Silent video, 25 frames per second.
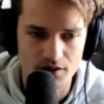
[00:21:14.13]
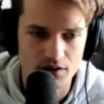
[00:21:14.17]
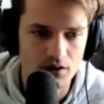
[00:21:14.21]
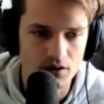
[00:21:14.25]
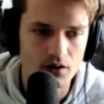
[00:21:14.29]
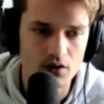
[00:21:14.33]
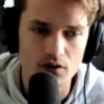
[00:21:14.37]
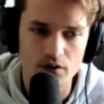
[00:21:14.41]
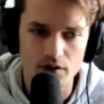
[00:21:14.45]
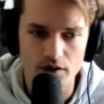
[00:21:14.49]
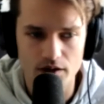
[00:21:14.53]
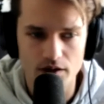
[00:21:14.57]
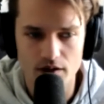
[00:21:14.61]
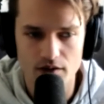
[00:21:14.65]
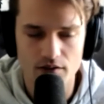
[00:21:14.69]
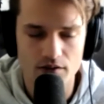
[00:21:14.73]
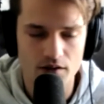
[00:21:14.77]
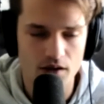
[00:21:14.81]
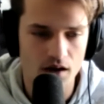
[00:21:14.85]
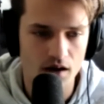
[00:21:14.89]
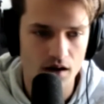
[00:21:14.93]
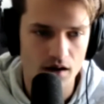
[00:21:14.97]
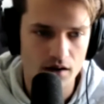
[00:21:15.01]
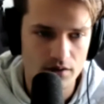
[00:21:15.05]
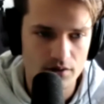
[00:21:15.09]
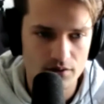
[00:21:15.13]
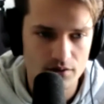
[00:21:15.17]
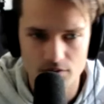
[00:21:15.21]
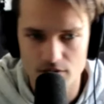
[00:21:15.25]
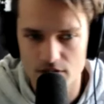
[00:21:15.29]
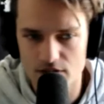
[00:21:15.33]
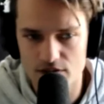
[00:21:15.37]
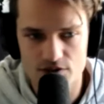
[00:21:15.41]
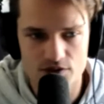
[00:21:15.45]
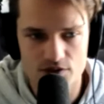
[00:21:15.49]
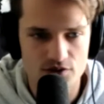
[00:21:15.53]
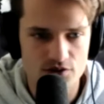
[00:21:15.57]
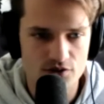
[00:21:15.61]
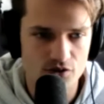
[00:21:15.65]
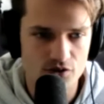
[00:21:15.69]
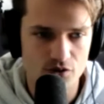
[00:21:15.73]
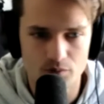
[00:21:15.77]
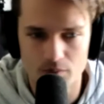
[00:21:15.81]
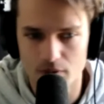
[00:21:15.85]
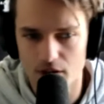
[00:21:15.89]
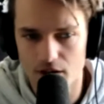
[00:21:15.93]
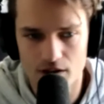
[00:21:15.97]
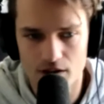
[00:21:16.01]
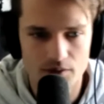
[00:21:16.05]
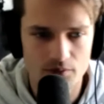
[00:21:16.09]
oh, and it got listened to
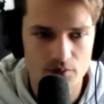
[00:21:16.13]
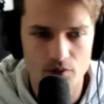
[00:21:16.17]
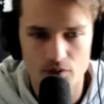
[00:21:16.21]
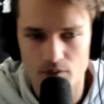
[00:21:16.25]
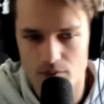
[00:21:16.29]
by